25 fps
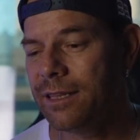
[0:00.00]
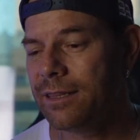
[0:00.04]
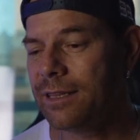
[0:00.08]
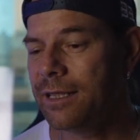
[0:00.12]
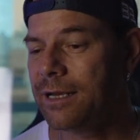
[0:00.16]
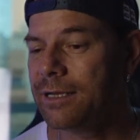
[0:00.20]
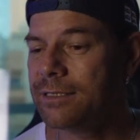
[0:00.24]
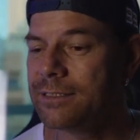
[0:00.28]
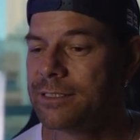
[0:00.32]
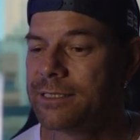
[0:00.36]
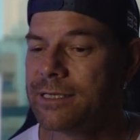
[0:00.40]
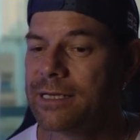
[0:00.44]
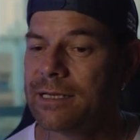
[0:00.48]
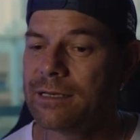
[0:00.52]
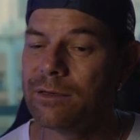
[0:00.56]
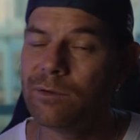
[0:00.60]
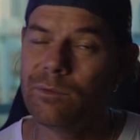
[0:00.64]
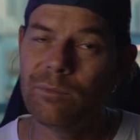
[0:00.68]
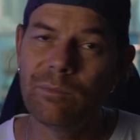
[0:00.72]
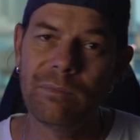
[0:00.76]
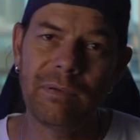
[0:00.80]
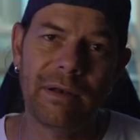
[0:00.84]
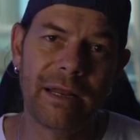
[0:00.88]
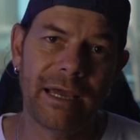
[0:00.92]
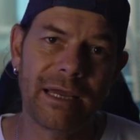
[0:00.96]
that is then
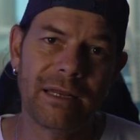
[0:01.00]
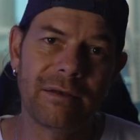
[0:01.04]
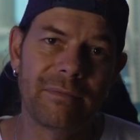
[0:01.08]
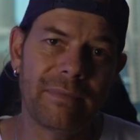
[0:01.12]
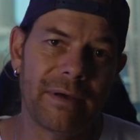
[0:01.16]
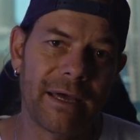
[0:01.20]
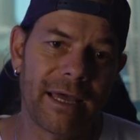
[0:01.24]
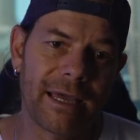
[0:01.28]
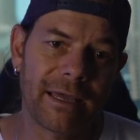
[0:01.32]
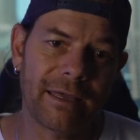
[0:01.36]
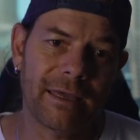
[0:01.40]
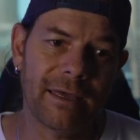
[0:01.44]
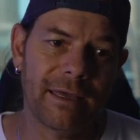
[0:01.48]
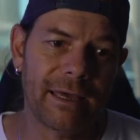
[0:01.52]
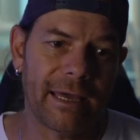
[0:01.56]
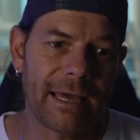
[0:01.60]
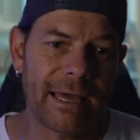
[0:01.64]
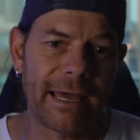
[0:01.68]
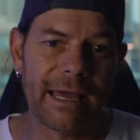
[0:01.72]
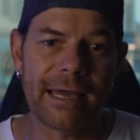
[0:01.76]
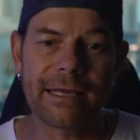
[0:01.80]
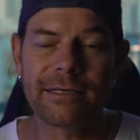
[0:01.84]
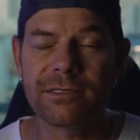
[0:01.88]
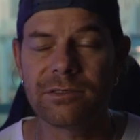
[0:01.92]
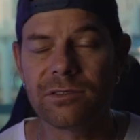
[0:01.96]
played back
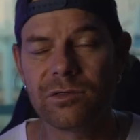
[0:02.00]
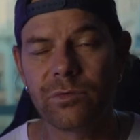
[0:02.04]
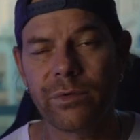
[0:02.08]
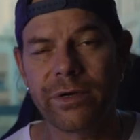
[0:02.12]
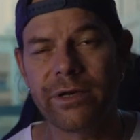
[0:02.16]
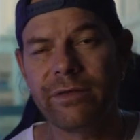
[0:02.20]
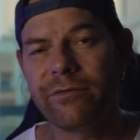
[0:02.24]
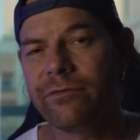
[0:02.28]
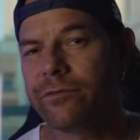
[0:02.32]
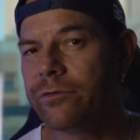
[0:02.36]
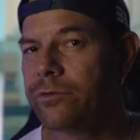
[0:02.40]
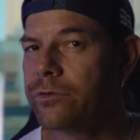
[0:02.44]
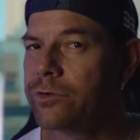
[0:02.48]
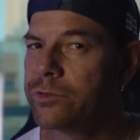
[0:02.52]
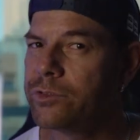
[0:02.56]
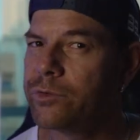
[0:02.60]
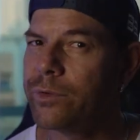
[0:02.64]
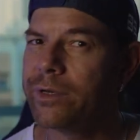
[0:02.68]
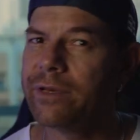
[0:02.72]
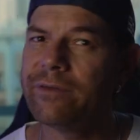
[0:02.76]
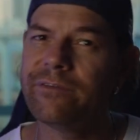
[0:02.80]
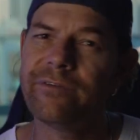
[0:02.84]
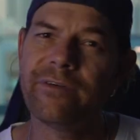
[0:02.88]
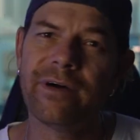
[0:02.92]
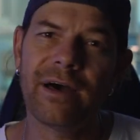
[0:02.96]
at 24,
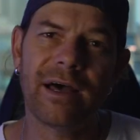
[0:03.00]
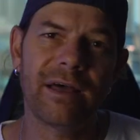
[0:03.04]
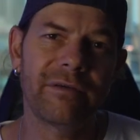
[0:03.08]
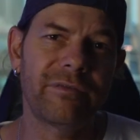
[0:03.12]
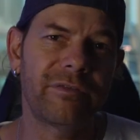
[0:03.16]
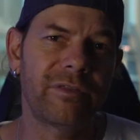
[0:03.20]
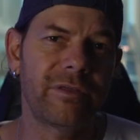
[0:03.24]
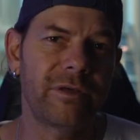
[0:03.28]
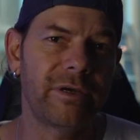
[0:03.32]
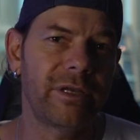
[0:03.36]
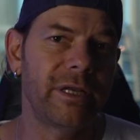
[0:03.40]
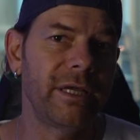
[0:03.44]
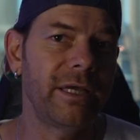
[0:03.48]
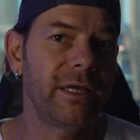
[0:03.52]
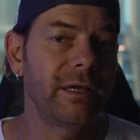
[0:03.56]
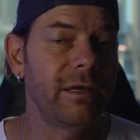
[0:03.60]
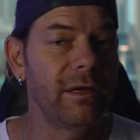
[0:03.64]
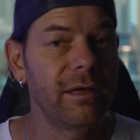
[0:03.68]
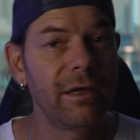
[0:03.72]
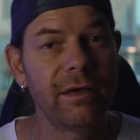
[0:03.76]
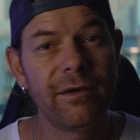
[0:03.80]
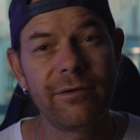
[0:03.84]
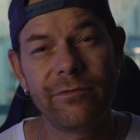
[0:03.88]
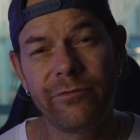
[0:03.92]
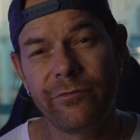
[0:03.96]
25, 30
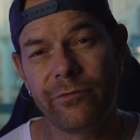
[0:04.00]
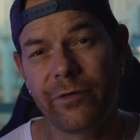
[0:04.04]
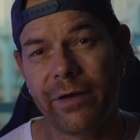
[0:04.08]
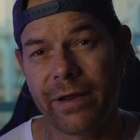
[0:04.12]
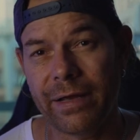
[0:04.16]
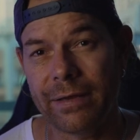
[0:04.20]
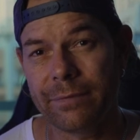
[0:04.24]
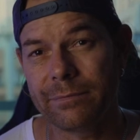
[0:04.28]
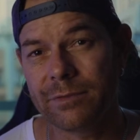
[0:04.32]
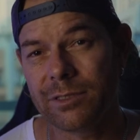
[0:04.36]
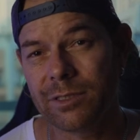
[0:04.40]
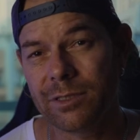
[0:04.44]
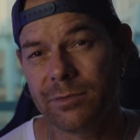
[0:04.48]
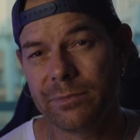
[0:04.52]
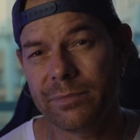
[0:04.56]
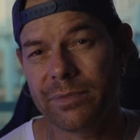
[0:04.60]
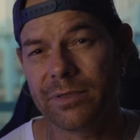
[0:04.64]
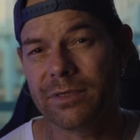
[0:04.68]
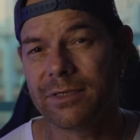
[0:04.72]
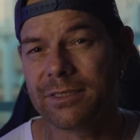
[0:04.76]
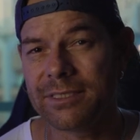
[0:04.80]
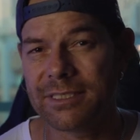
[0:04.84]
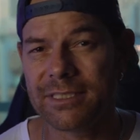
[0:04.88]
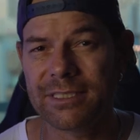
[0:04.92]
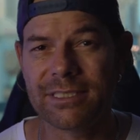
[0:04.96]
frames
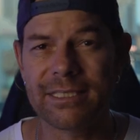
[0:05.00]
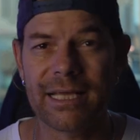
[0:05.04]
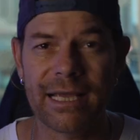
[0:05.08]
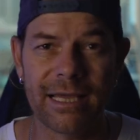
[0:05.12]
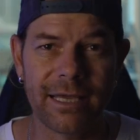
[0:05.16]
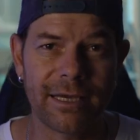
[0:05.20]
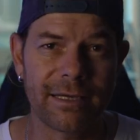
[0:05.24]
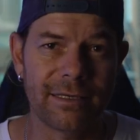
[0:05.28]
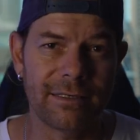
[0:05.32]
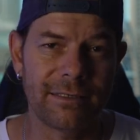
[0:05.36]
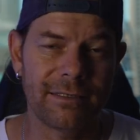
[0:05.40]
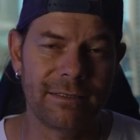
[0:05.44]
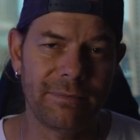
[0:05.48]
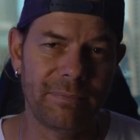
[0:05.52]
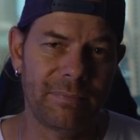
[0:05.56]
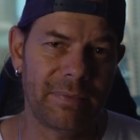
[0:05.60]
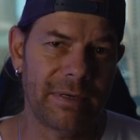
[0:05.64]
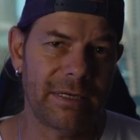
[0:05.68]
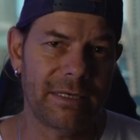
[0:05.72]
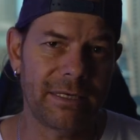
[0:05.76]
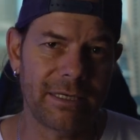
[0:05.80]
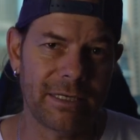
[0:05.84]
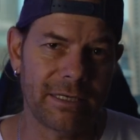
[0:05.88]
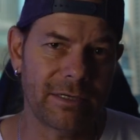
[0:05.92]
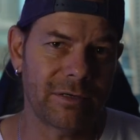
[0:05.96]
per second,
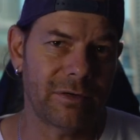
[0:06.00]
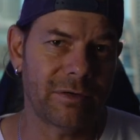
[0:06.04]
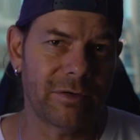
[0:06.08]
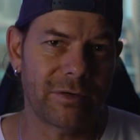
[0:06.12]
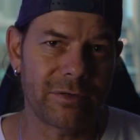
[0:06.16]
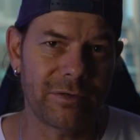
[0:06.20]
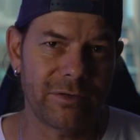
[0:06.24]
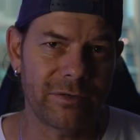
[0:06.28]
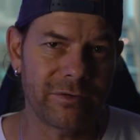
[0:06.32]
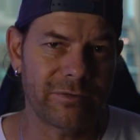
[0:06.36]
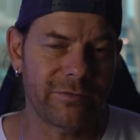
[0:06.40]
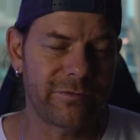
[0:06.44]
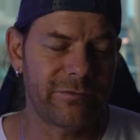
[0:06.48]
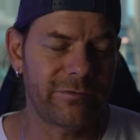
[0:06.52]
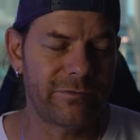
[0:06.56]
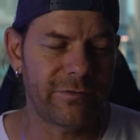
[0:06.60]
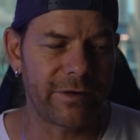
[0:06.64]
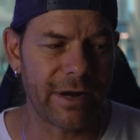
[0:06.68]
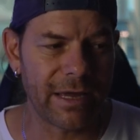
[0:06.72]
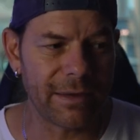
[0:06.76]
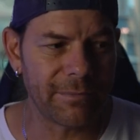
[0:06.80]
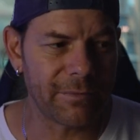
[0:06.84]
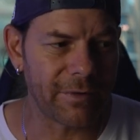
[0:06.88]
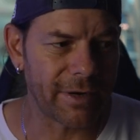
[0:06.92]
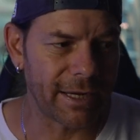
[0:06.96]
depending on your
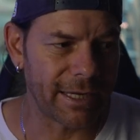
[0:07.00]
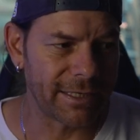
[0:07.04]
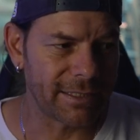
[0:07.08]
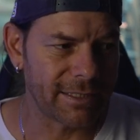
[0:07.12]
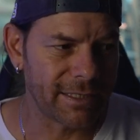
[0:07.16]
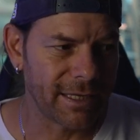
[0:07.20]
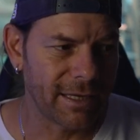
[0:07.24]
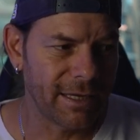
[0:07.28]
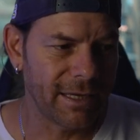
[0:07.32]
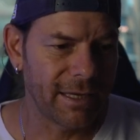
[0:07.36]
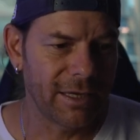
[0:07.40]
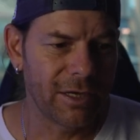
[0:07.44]
frame rate.